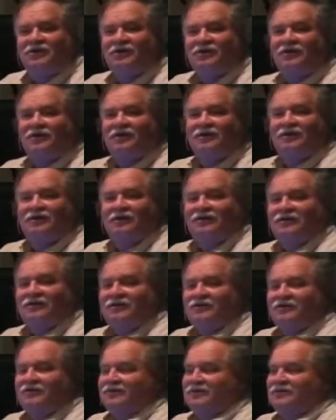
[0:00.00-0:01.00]

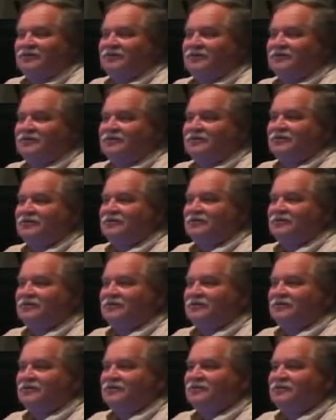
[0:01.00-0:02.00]

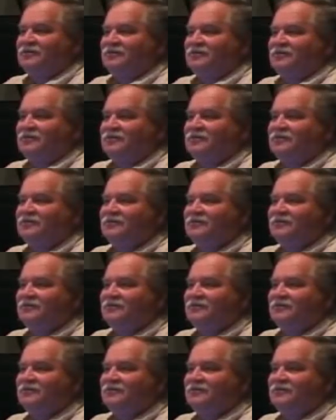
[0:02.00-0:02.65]
Nothing is said.